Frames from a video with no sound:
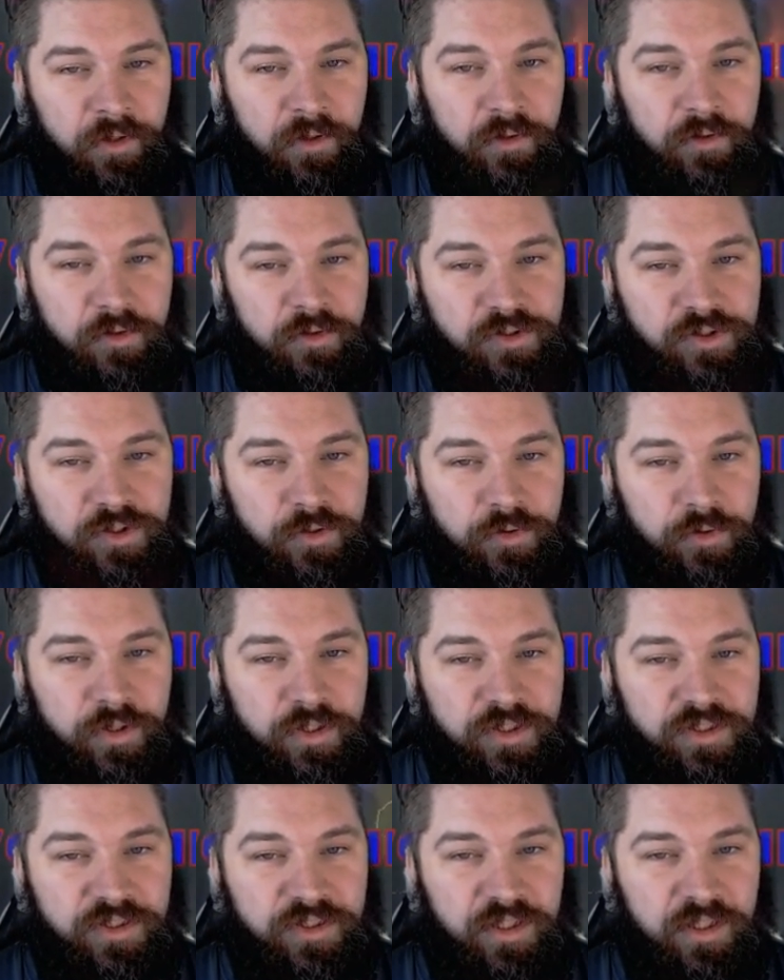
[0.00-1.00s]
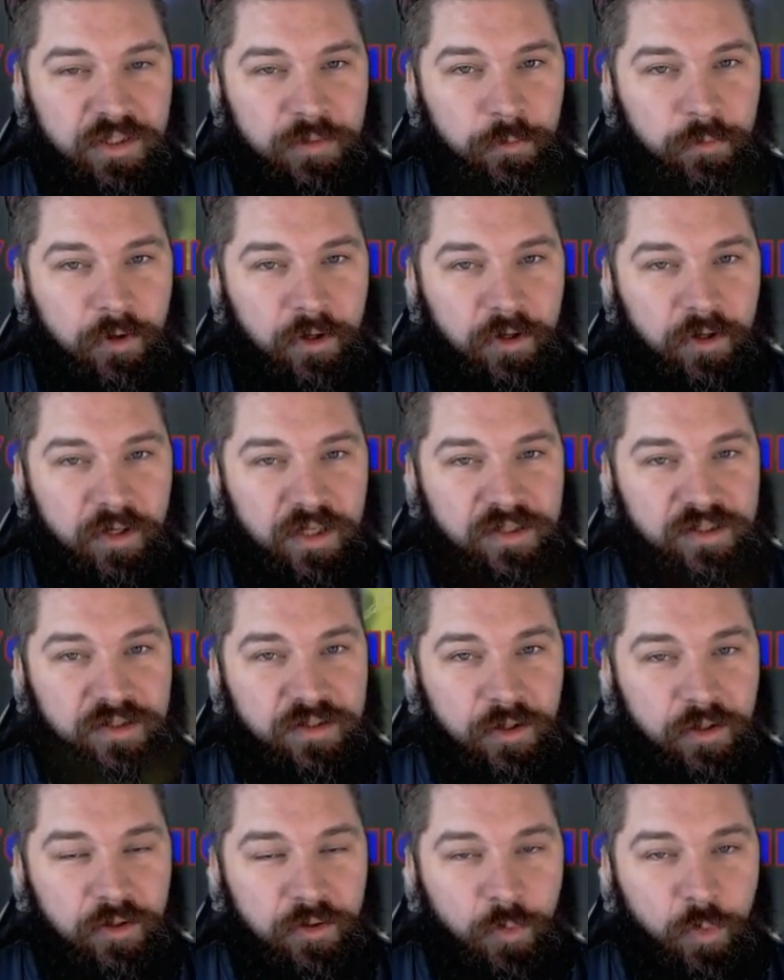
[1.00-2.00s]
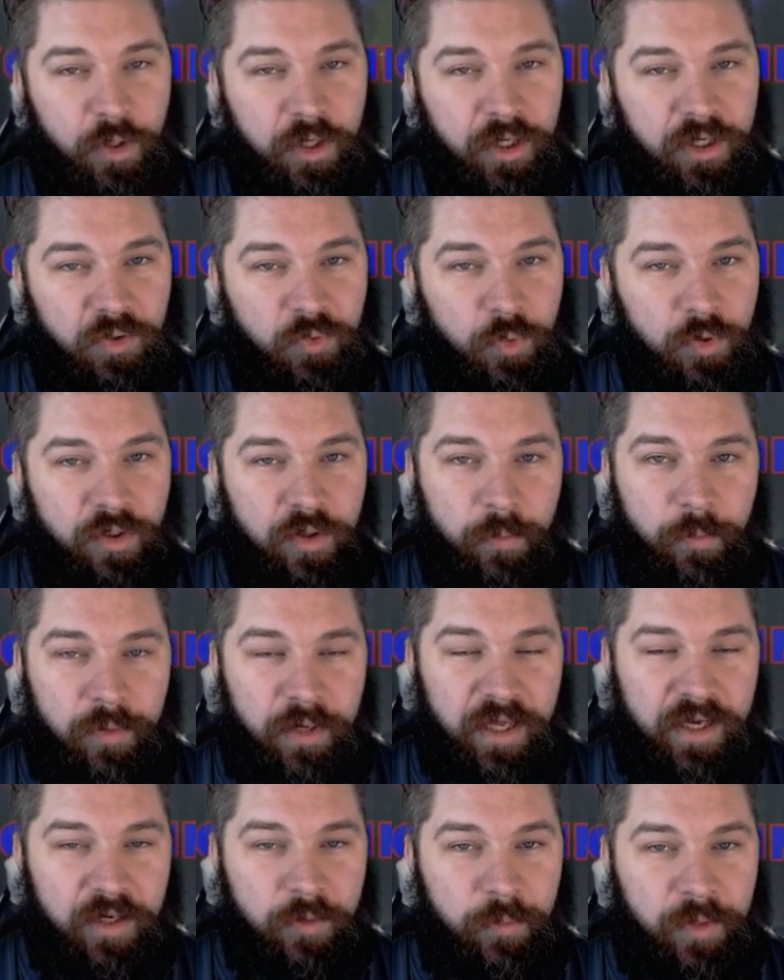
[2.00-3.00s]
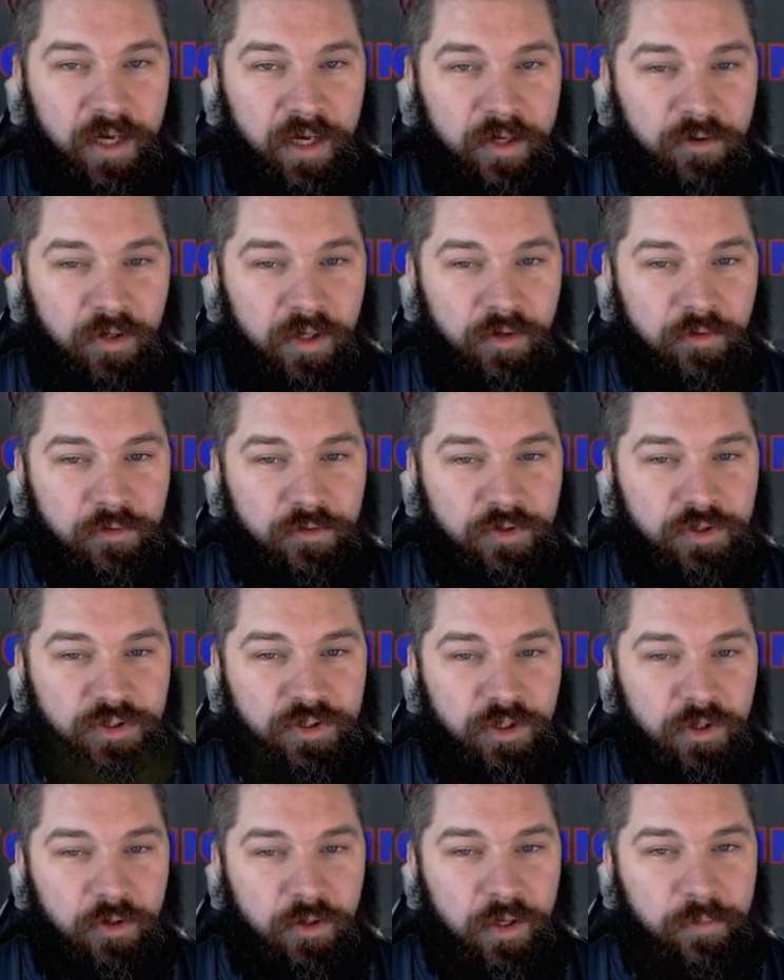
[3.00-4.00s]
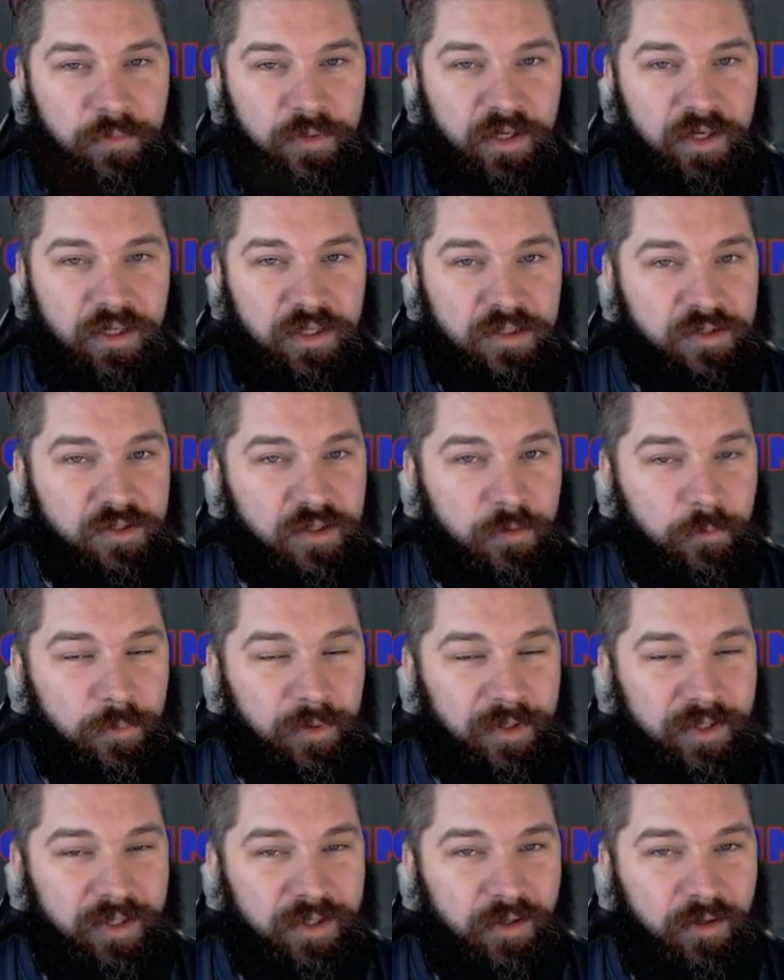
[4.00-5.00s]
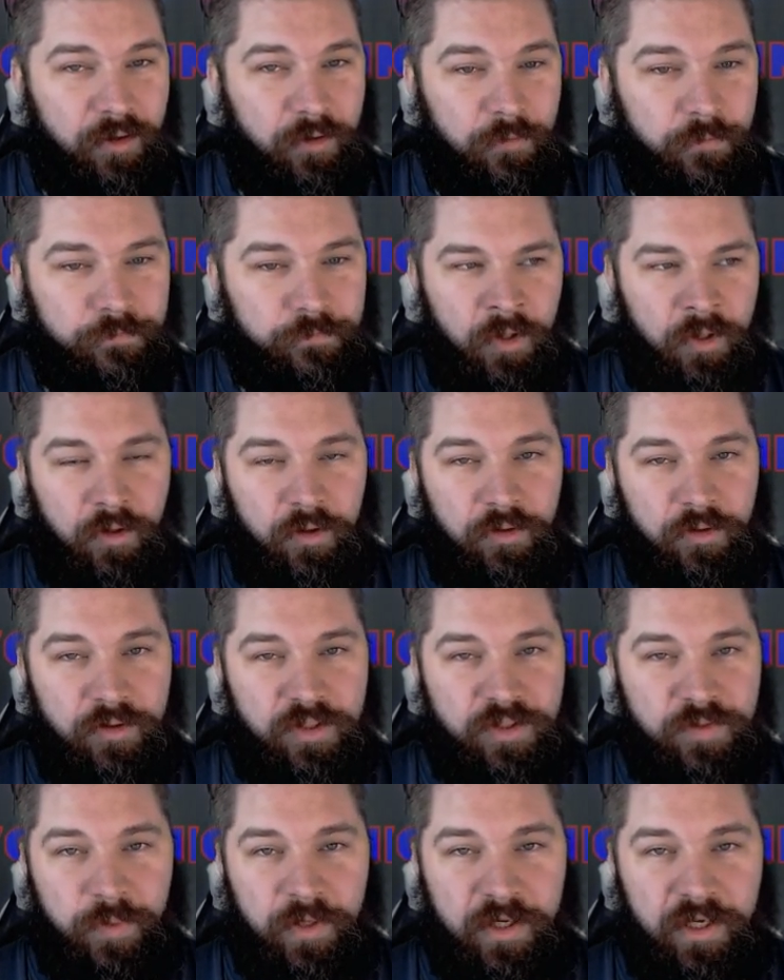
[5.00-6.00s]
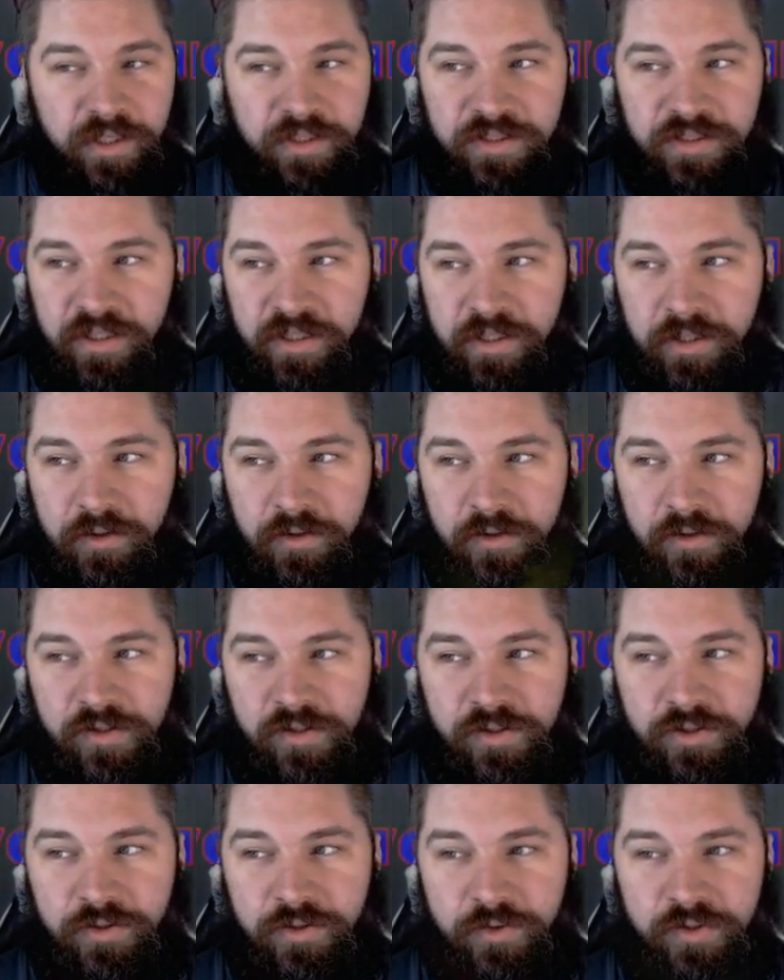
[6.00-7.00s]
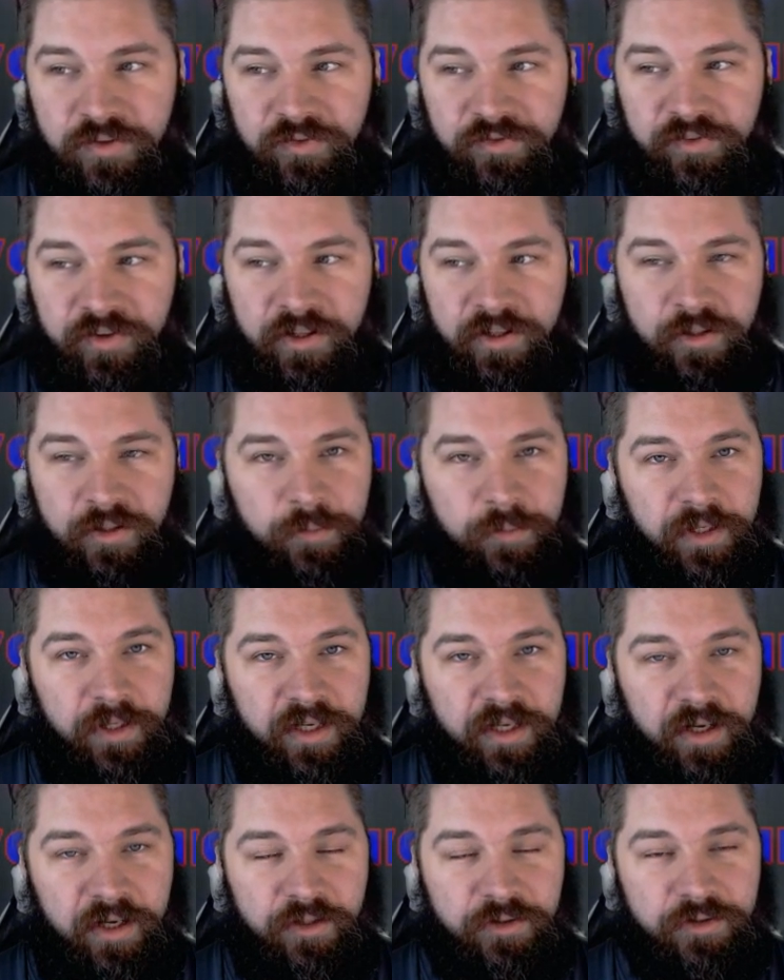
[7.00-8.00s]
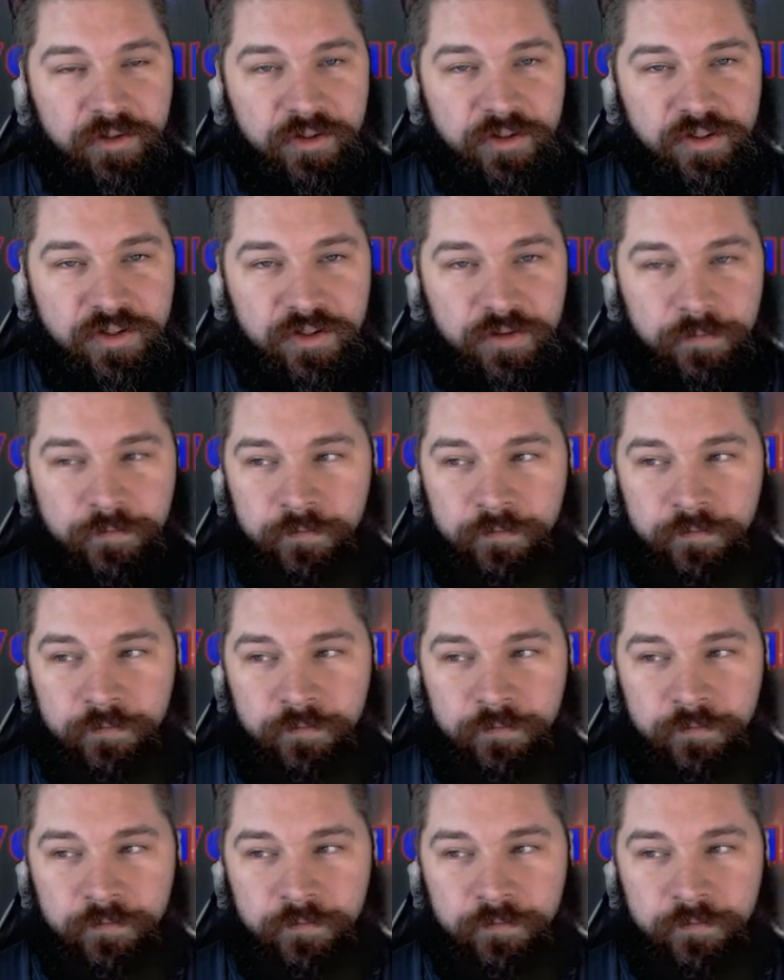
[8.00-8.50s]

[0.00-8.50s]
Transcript: Also, his check mark has turned white with a black background to show him that he is completed. On this page I can also choose to filter my characters.